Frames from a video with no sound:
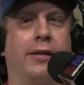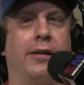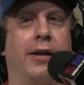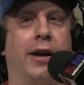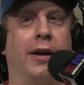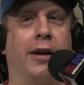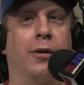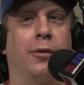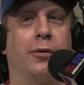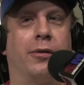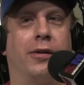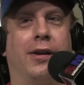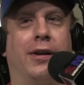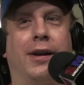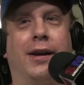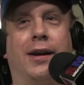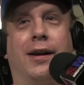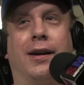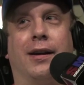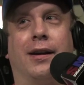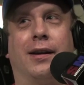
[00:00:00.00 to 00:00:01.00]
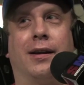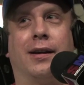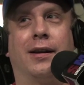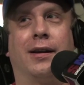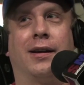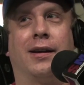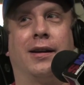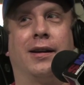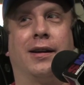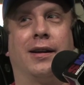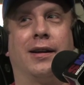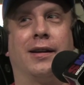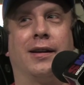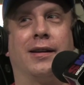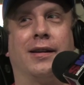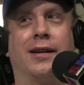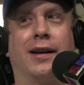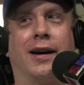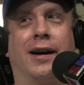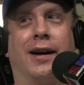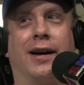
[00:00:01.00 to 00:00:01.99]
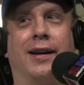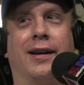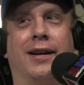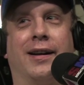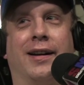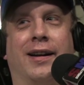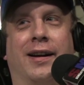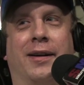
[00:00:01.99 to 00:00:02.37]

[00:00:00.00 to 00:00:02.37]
N O T. Yeah, not, yeah, not